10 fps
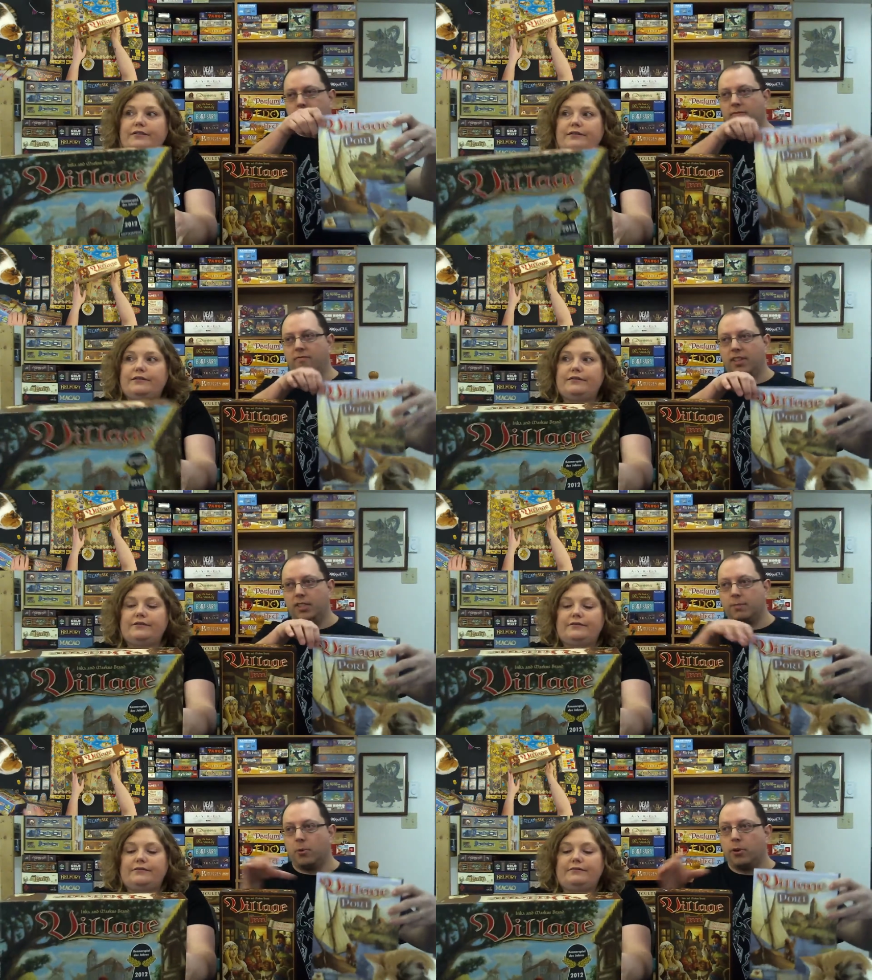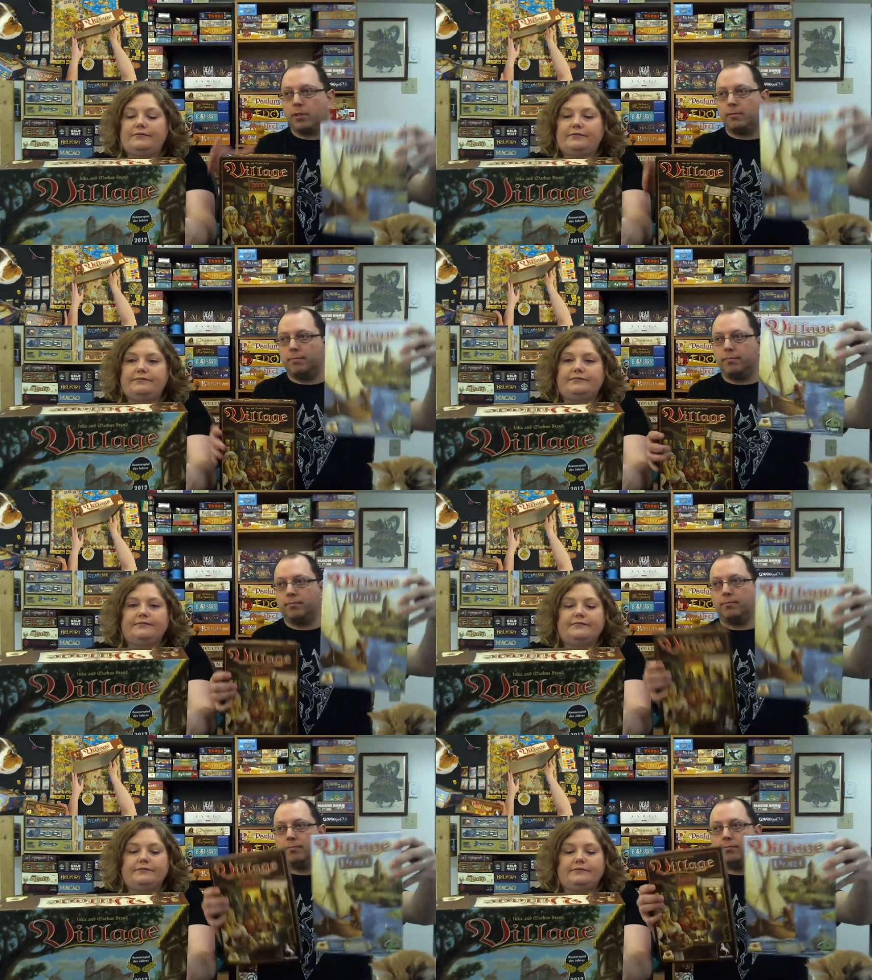Speaker 1: Village Port.
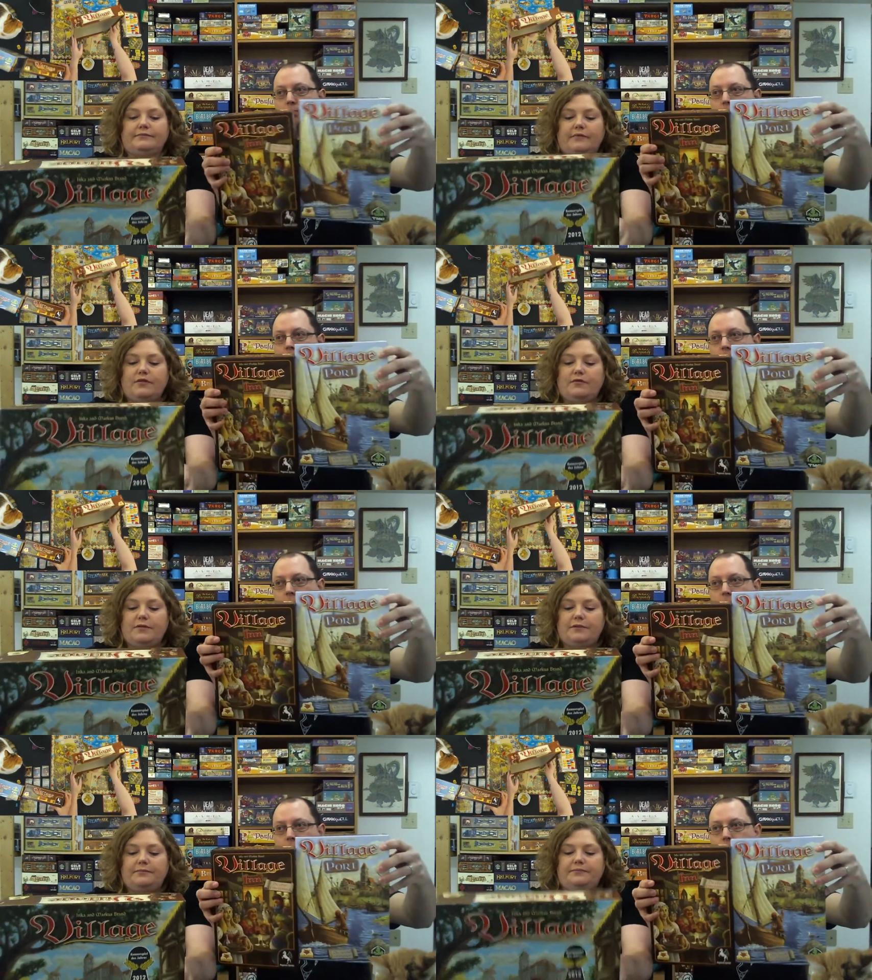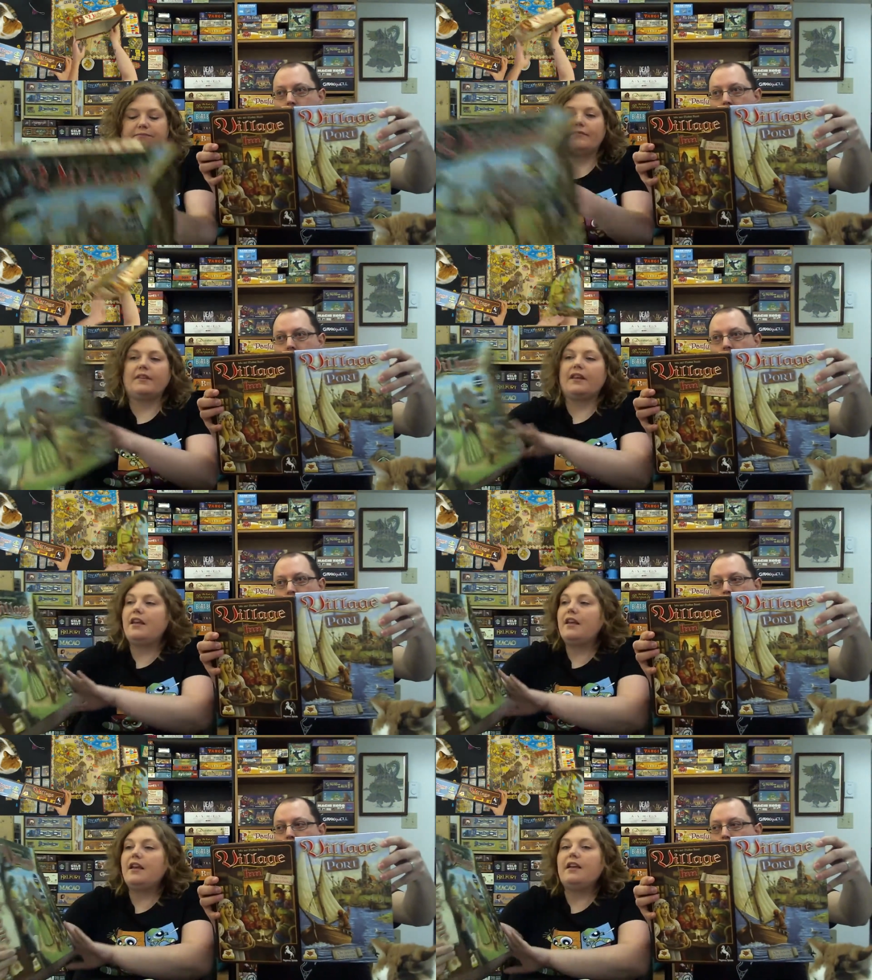Oops.
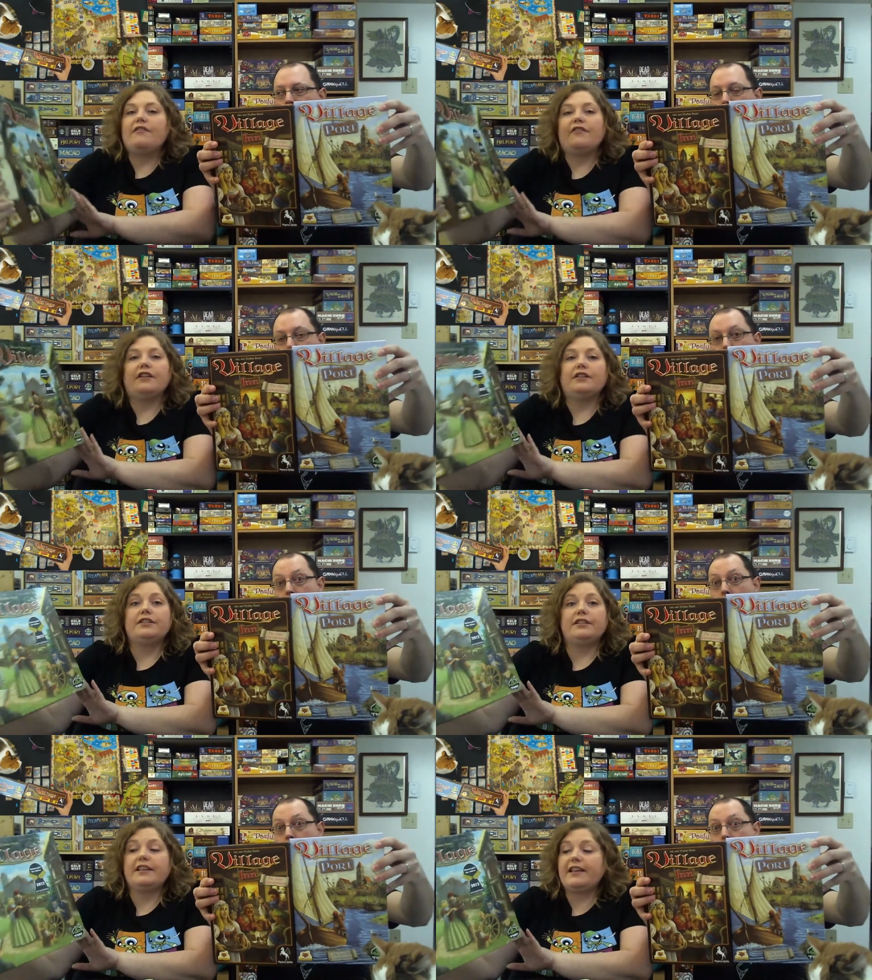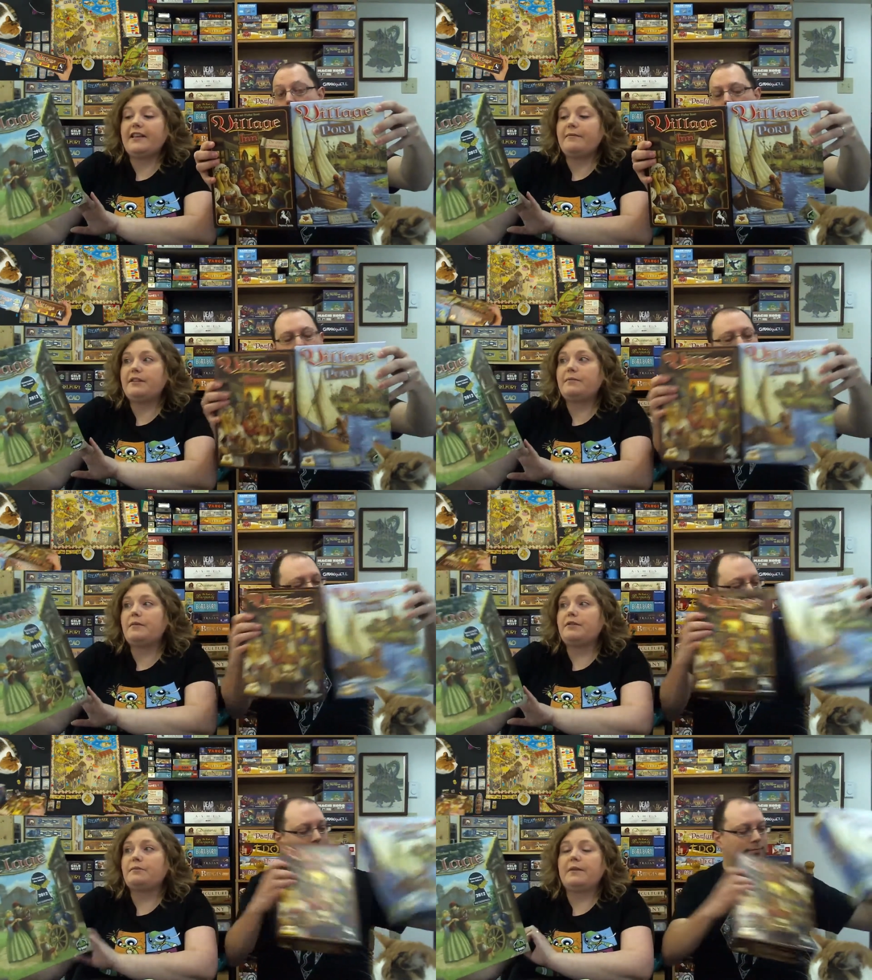Village is a game. It's
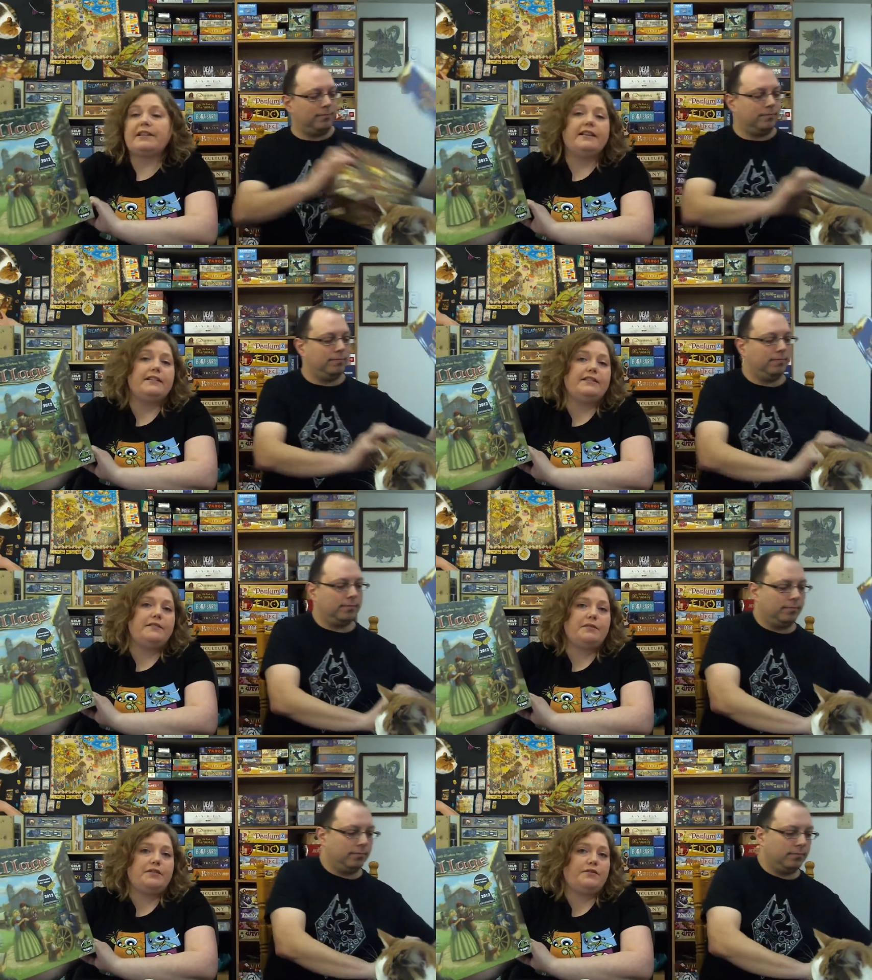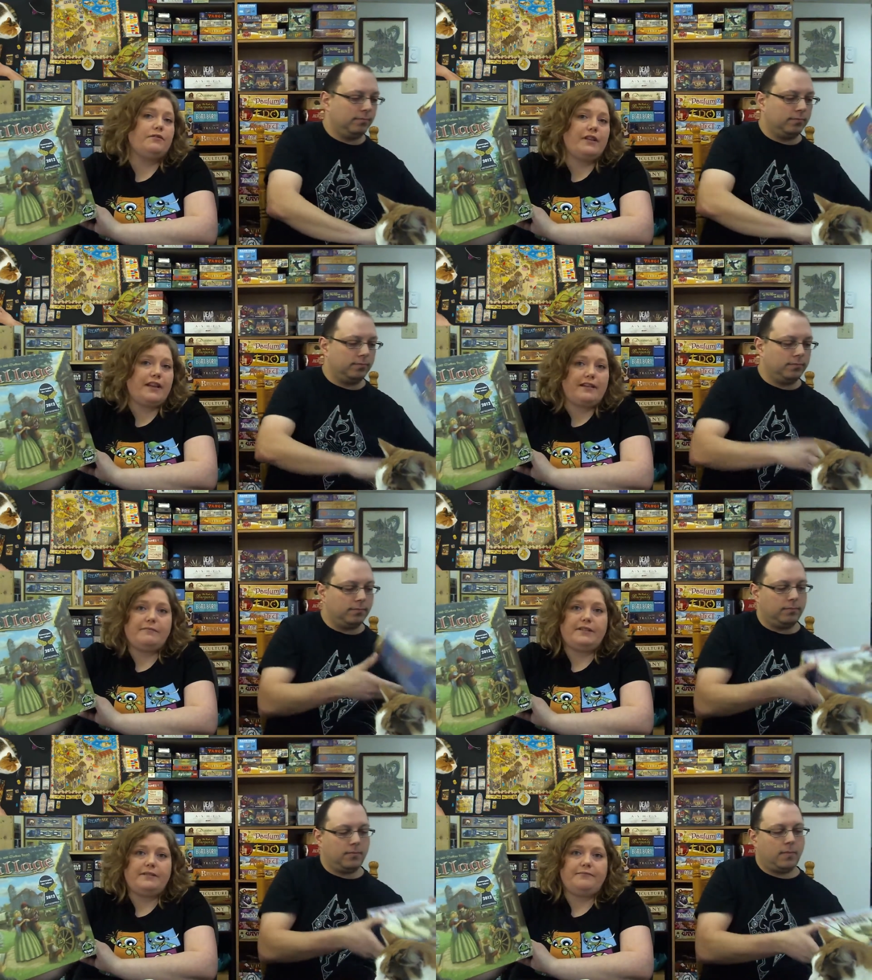published by Tasty Minstrel
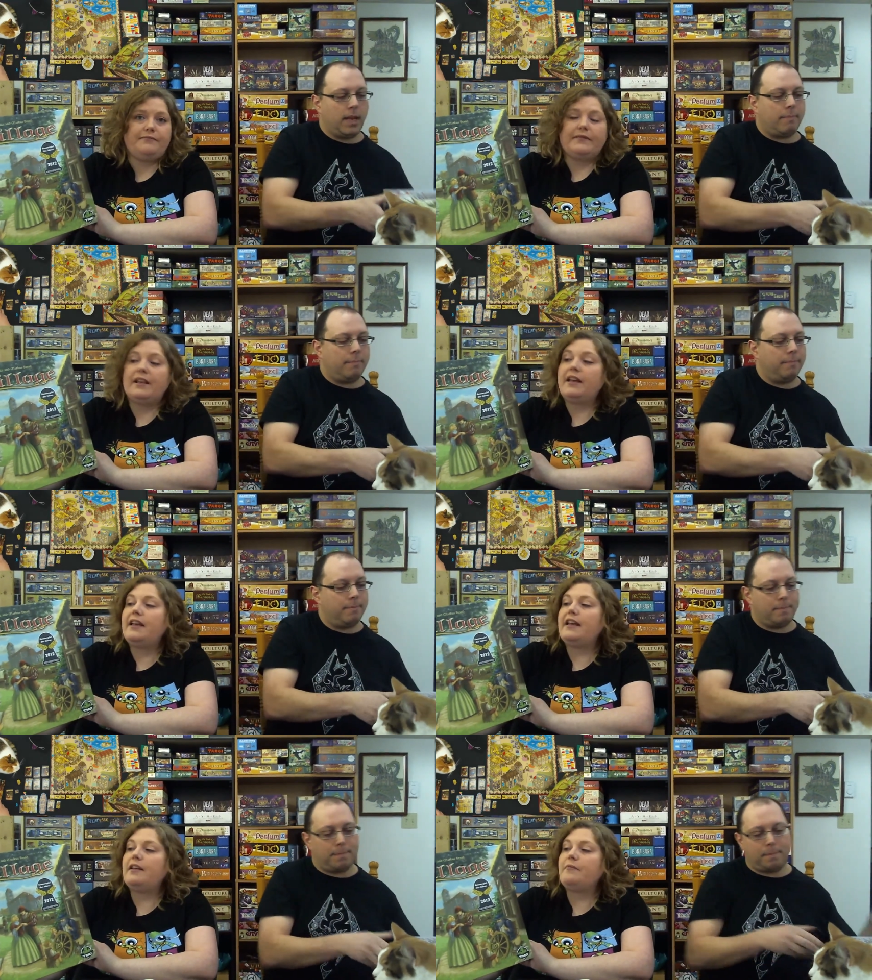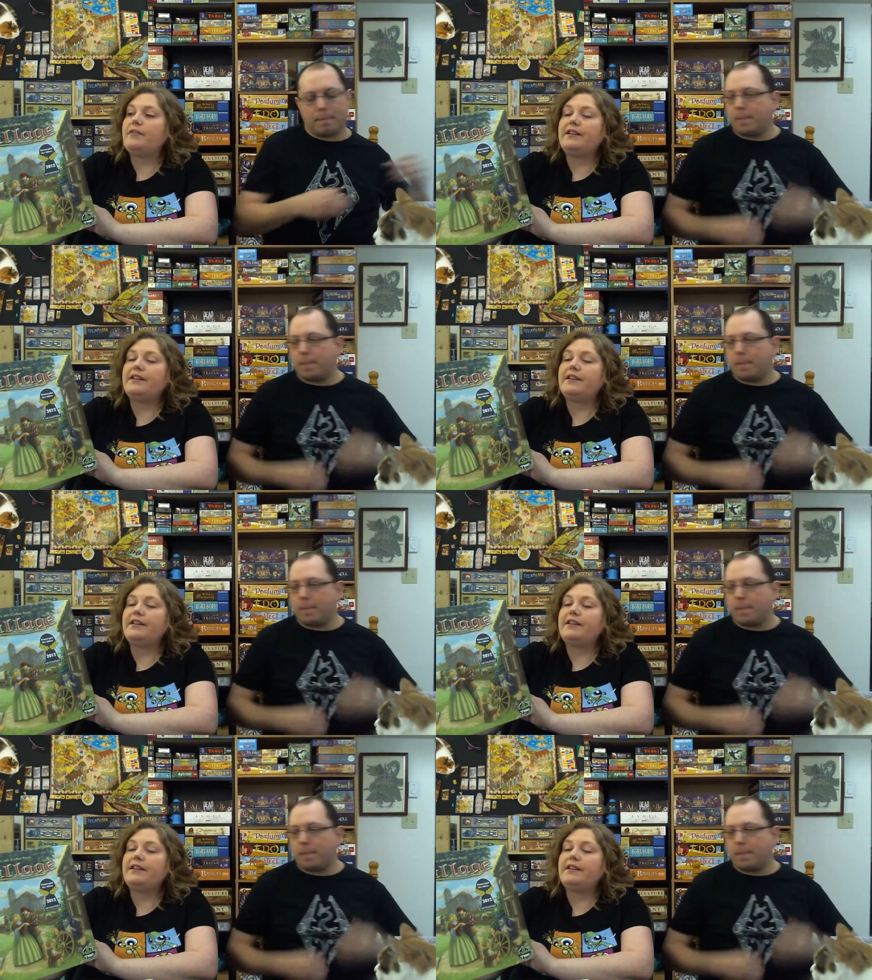Games. Yep. It plays